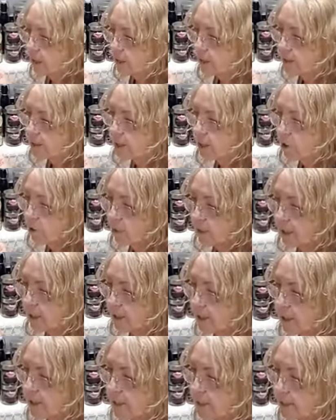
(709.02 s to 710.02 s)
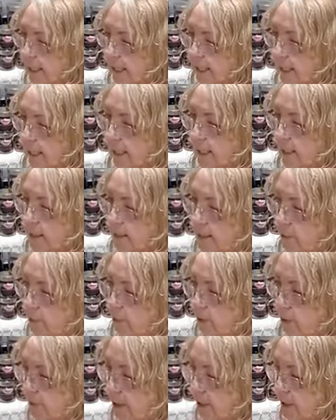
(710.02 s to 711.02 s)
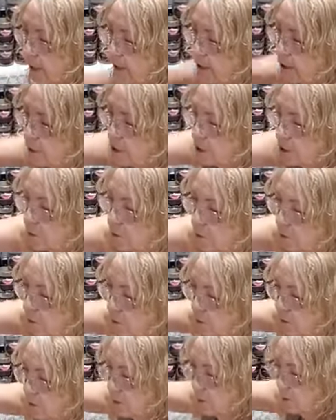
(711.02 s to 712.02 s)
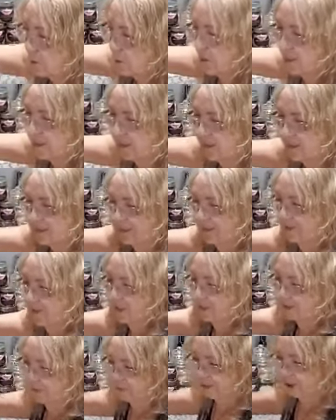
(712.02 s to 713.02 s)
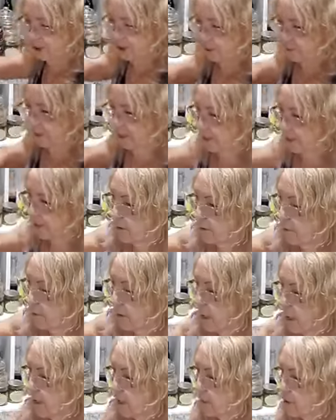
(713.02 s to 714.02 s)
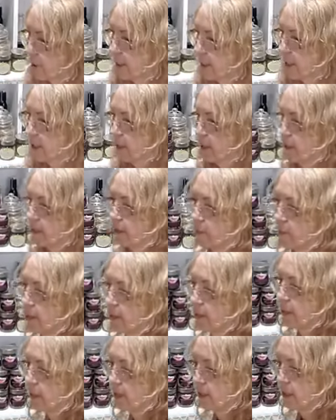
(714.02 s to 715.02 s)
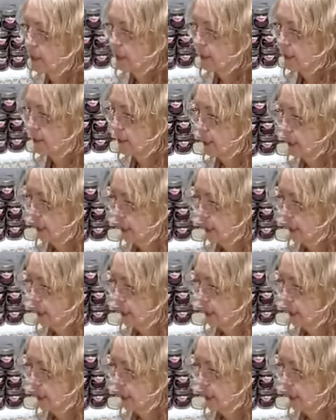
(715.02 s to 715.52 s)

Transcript: So in this case, what we can do, if I can reach all my stuff, is we can add some seasonings.